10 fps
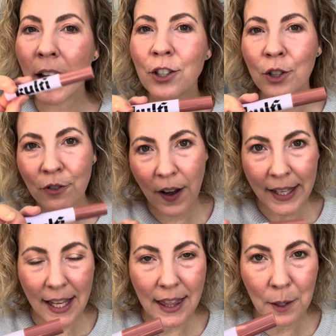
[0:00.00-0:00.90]
I do
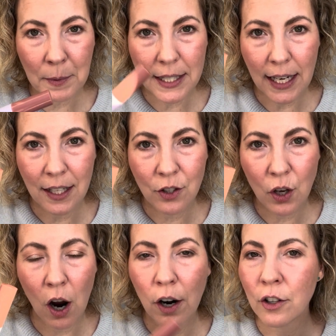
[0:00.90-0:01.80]
find that lip stains
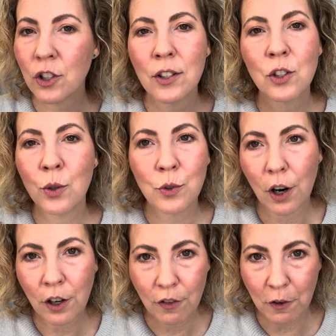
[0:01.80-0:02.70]
are just too
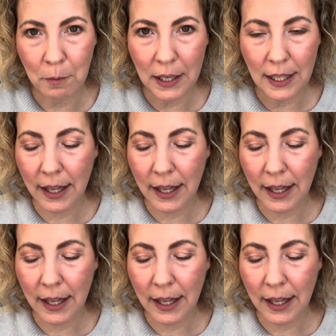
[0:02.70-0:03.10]
dark for me.